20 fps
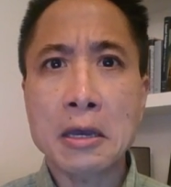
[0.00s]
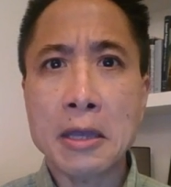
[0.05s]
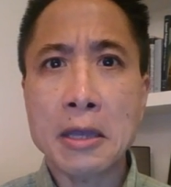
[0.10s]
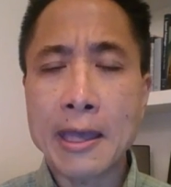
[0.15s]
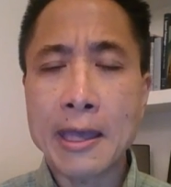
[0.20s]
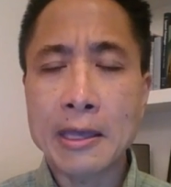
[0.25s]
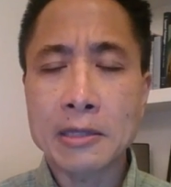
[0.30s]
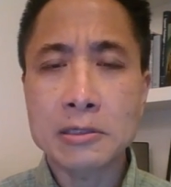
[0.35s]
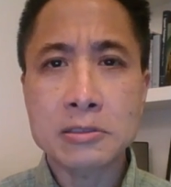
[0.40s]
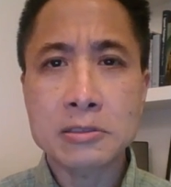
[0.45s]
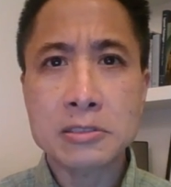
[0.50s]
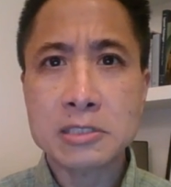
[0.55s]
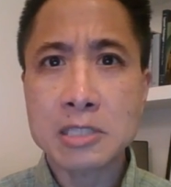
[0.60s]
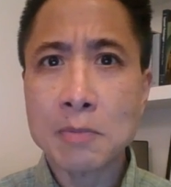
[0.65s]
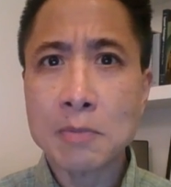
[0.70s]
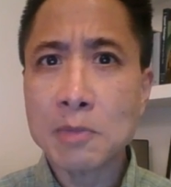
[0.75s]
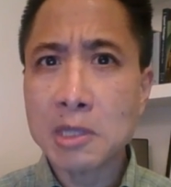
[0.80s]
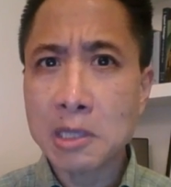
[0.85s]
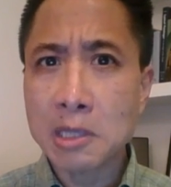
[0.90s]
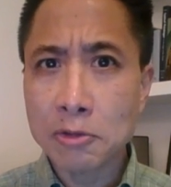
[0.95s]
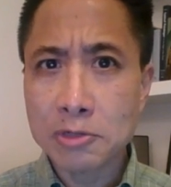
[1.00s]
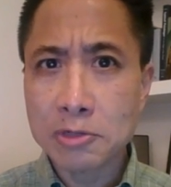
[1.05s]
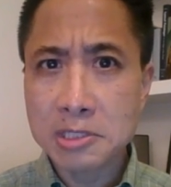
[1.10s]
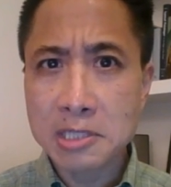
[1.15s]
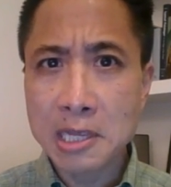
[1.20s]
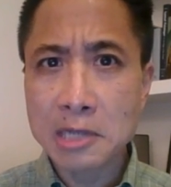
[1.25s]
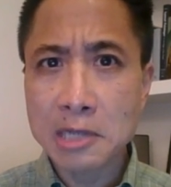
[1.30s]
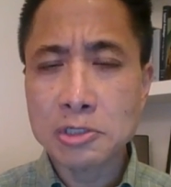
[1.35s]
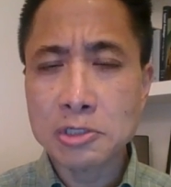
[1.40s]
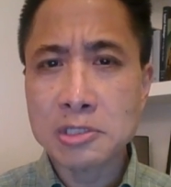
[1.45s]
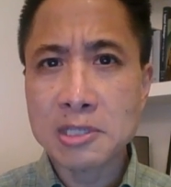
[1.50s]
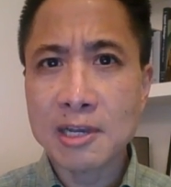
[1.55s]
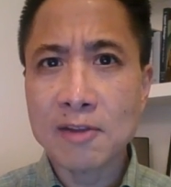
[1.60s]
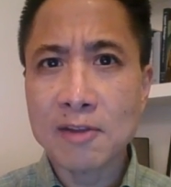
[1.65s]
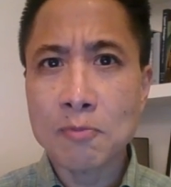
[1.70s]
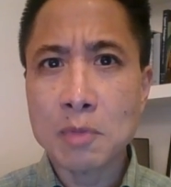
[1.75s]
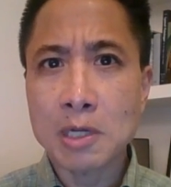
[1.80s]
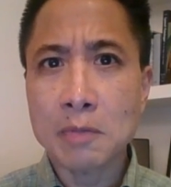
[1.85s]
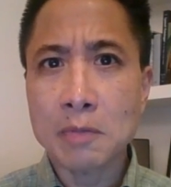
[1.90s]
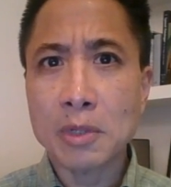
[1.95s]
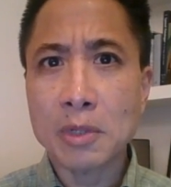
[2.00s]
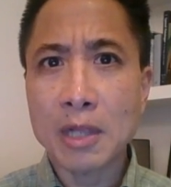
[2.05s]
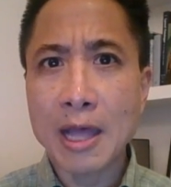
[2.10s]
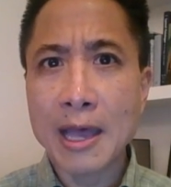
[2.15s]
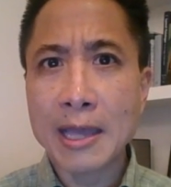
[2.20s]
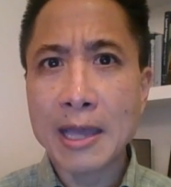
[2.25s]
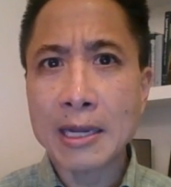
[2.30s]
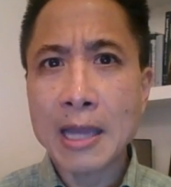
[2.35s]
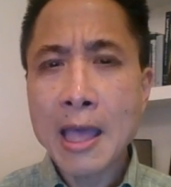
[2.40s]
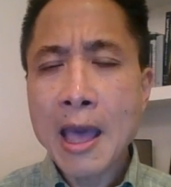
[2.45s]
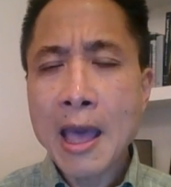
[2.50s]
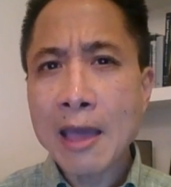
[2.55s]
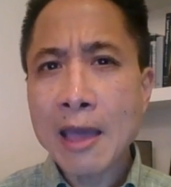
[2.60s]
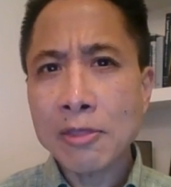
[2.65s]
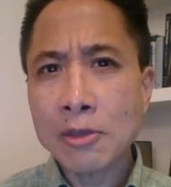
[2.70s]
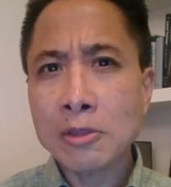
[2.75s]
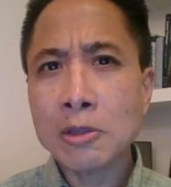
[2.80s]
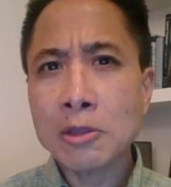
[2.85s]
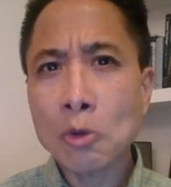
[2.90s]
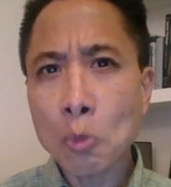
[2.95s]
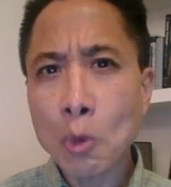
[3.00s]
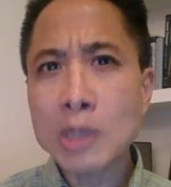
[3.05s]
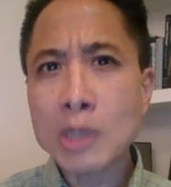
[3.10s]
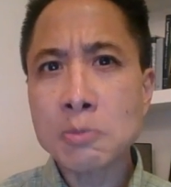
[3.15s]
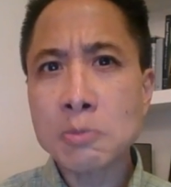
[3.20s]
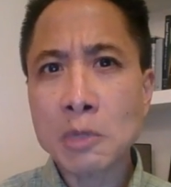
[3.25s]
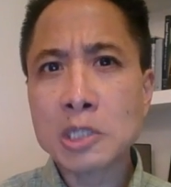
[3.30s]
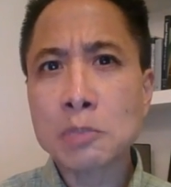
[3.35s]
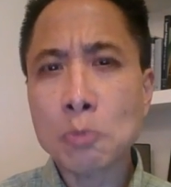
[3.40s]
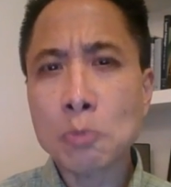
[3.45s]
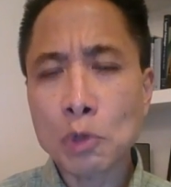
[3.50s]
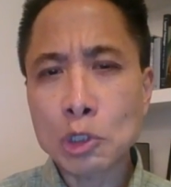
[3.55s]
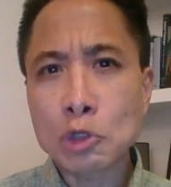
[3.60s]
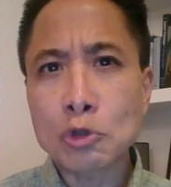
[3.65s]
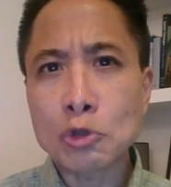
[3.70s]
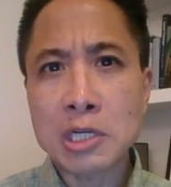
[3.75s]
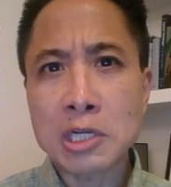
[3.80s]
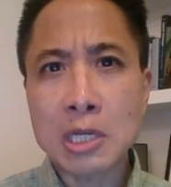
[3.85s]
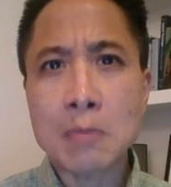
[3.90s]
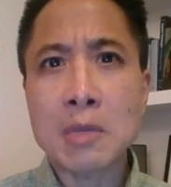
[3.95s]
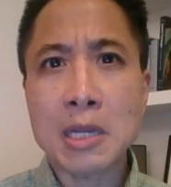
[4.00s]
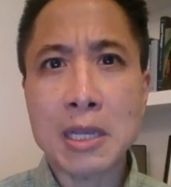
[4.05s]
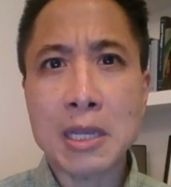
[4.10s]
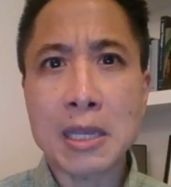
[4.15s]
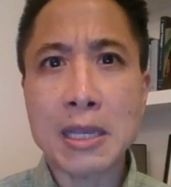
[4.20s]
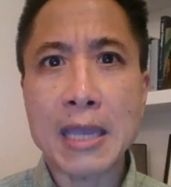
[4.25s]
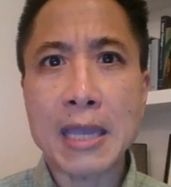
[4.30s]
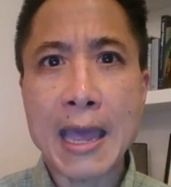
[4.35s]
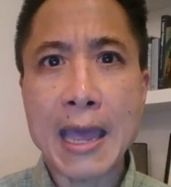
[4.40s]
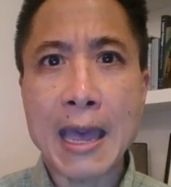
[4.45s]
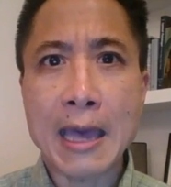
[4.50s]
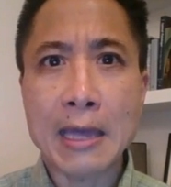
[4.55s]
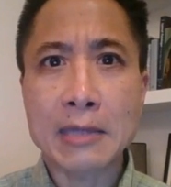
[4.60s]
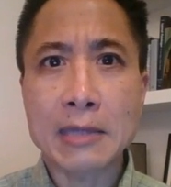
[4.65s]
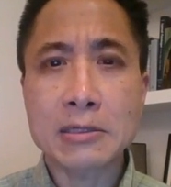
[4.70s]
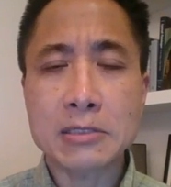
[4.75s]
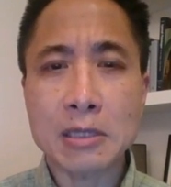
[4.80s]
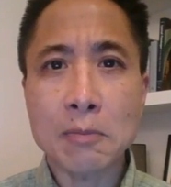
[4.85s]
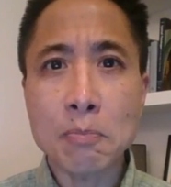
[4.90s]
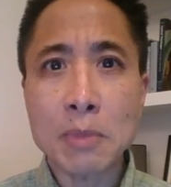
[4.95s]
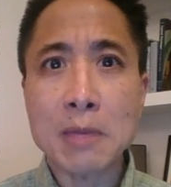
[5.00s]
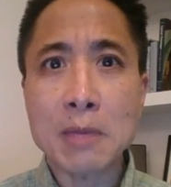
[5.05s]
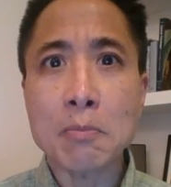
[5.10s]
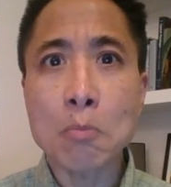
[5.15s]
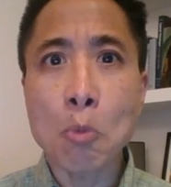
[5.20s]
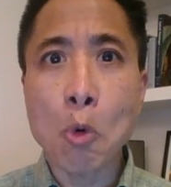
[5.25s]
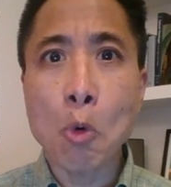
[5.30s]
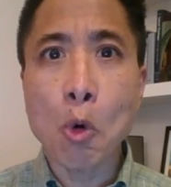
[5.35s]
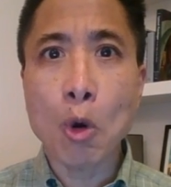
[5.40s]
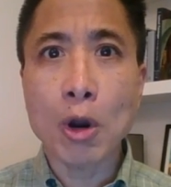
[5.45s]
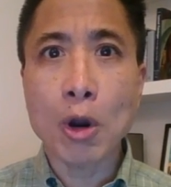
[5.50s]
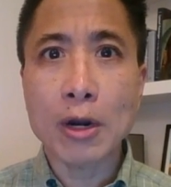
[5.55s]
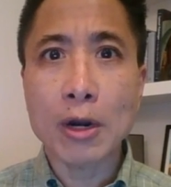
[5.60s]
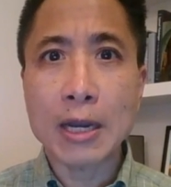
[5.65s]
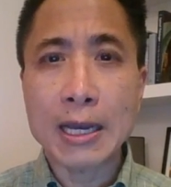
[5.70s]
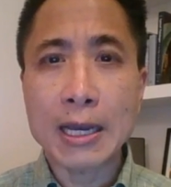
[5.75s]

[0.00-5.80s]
and some of the other sanctions that have been applied, I think there was much more unanimity and a bit more